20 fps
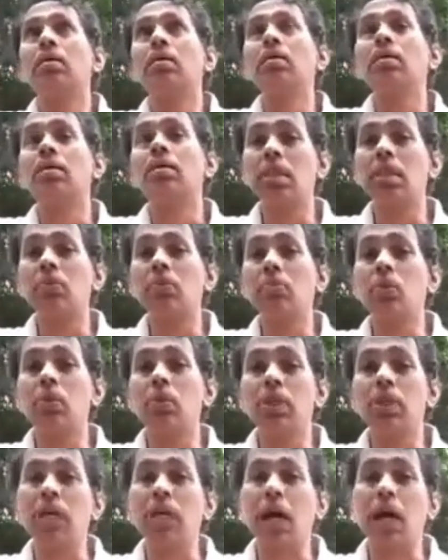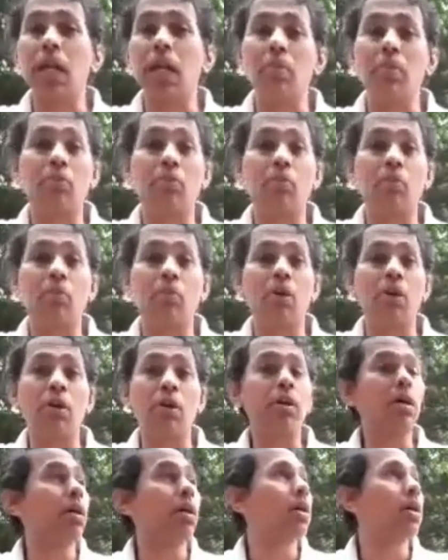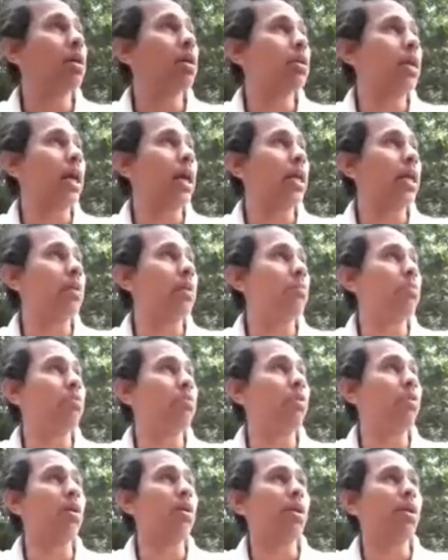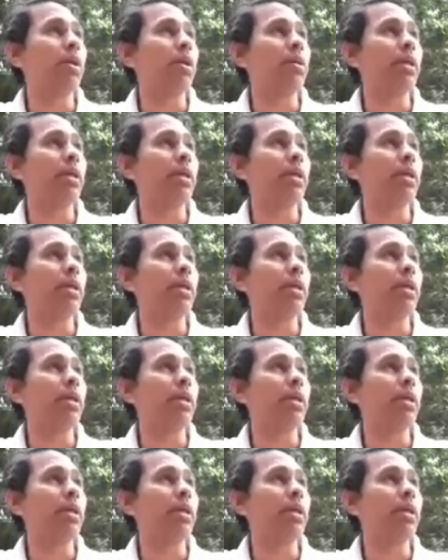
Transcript: This movie started before nine before